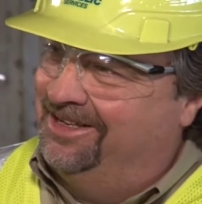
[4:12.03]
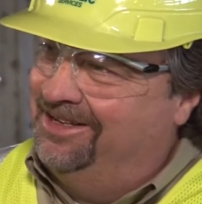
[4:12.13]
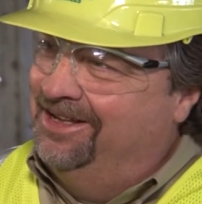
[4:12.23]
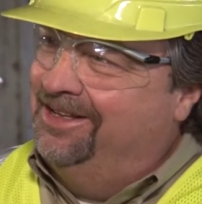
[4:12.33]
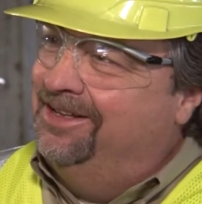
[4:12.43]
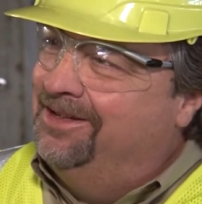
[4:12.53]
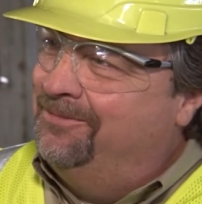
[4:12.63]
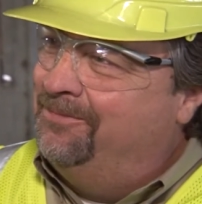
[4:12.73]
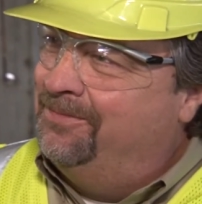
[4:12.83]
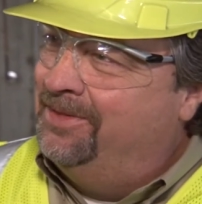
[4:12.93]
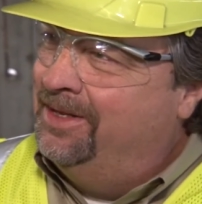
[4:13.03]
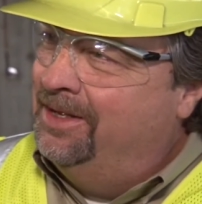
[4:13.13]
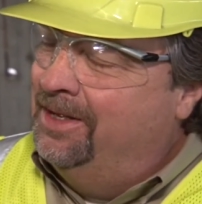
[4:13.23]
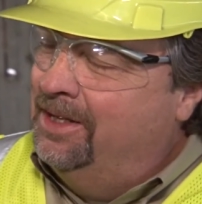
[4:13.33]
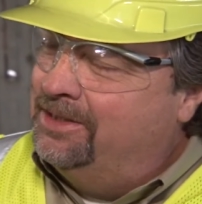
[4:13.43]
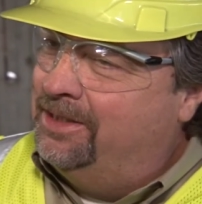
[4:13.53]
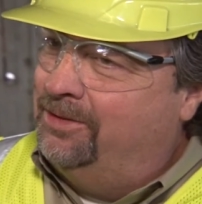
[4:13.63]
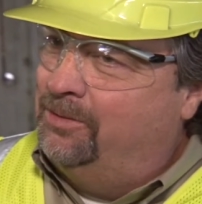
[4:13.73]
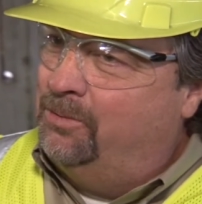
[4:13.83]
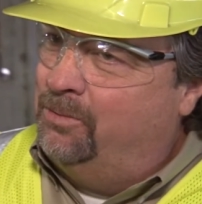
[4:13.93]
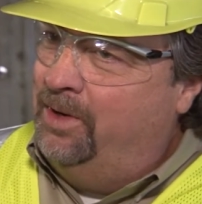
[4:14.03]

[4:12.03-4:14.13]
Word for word: So what, what usually happens? What, so what?